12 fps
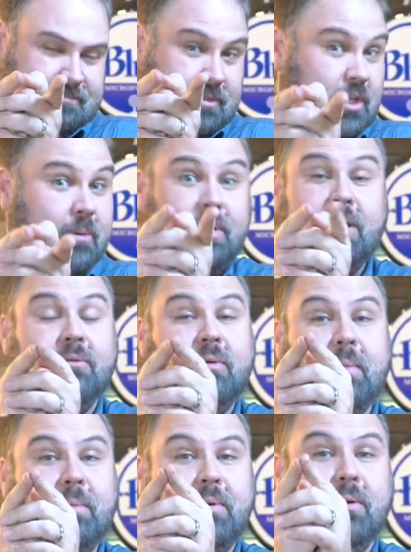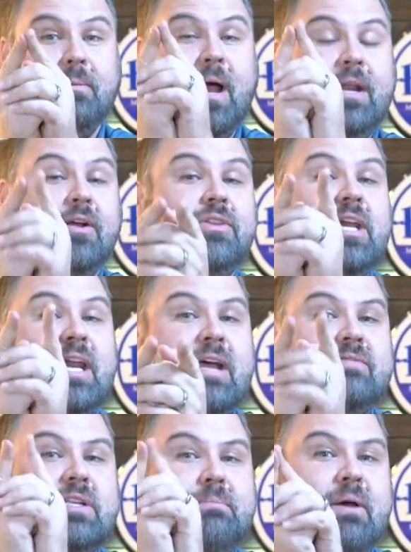Nobody can remember. I don't think it
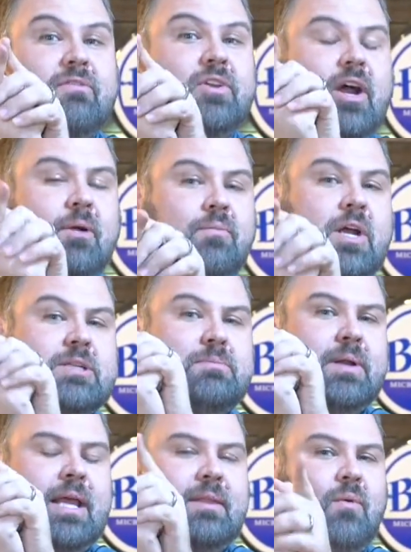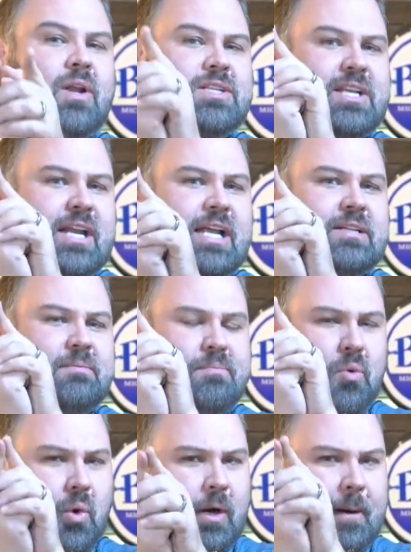has a beveled armrest, but I want to say it has a
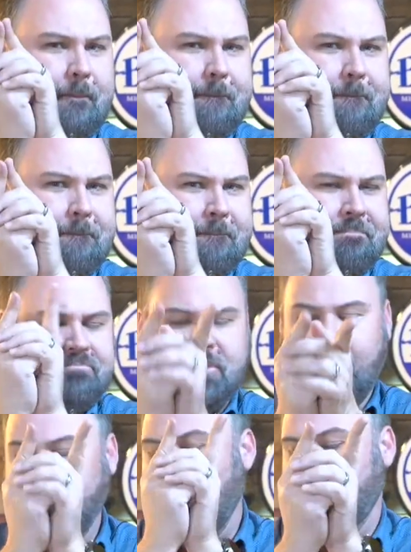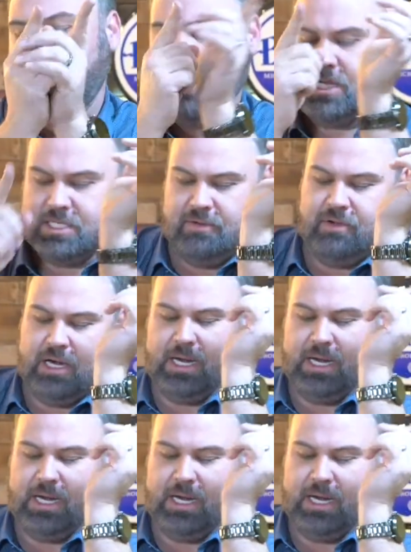port. I'm not positive on